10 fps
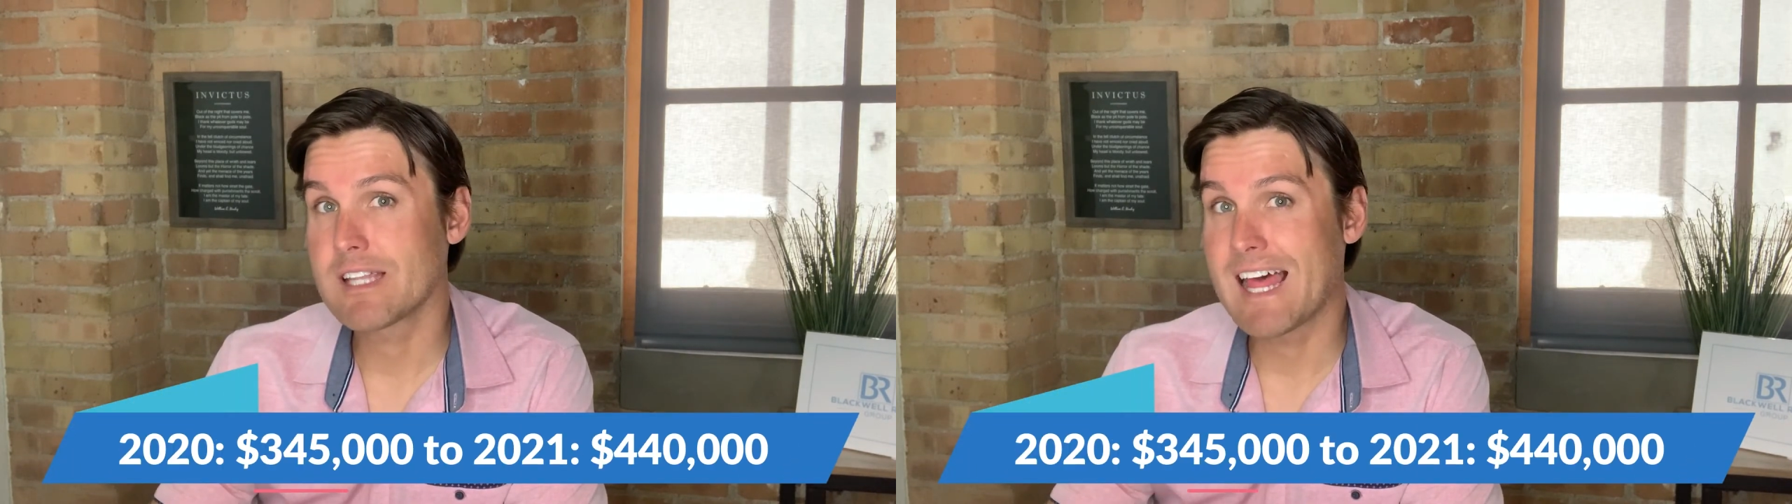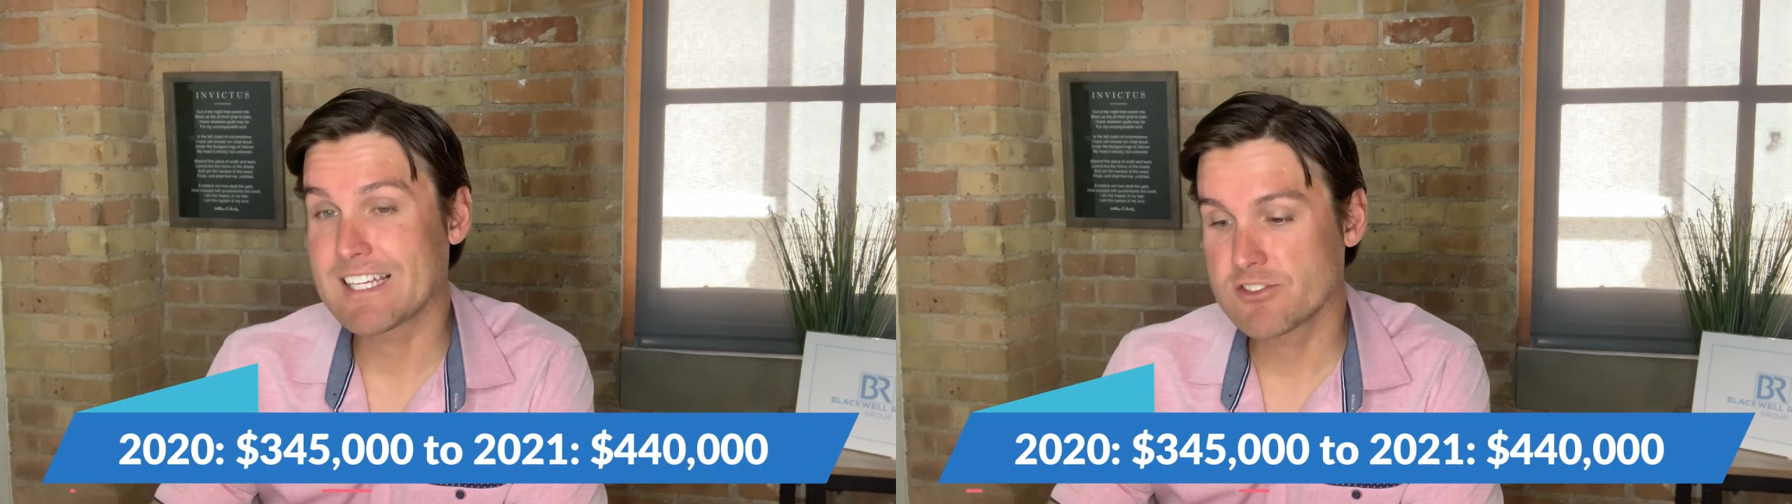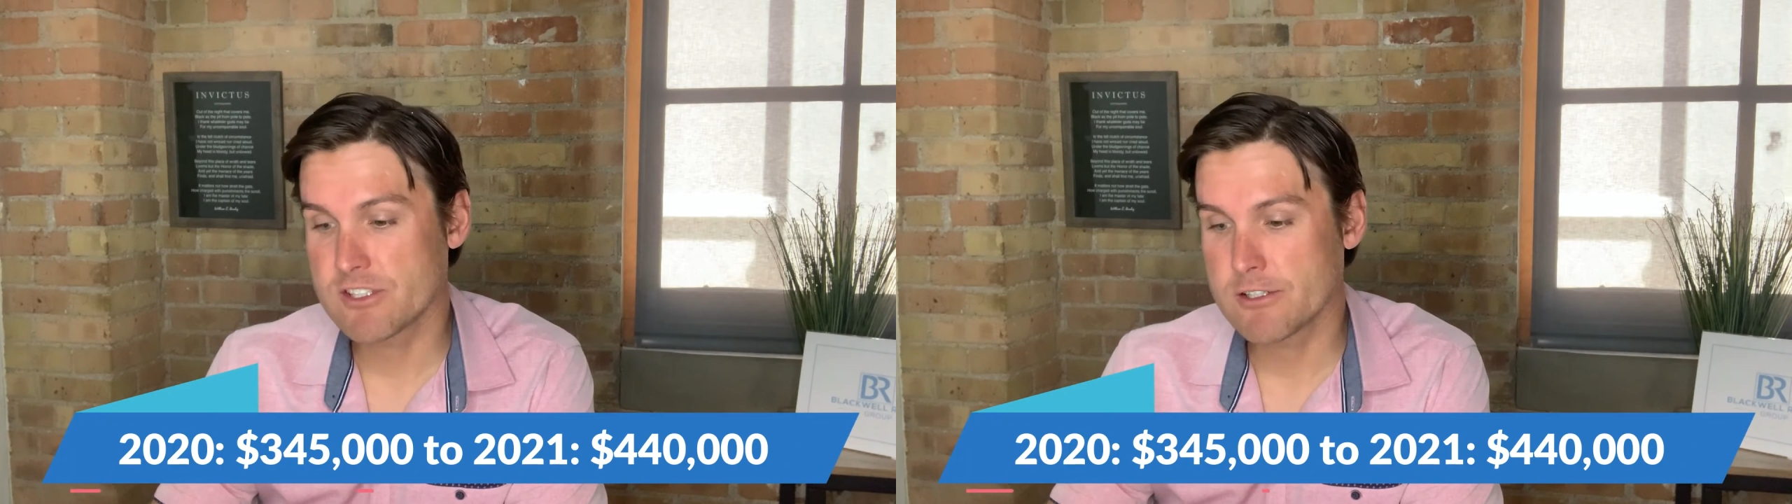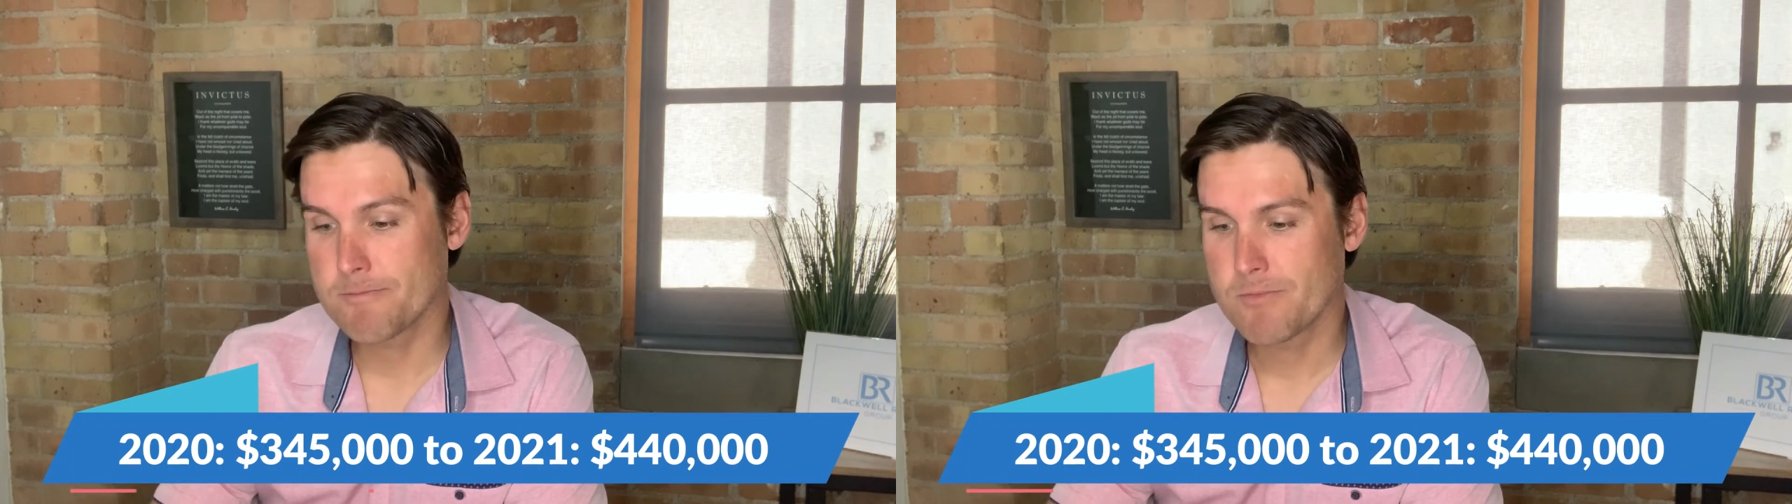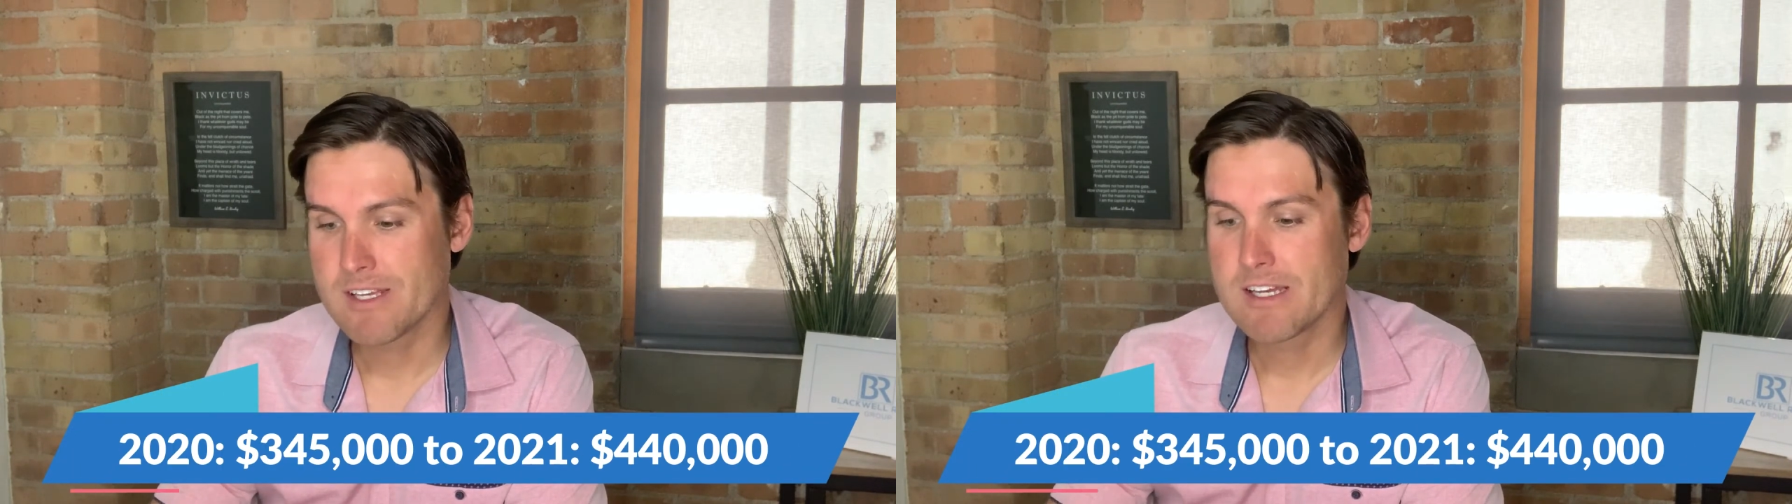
last year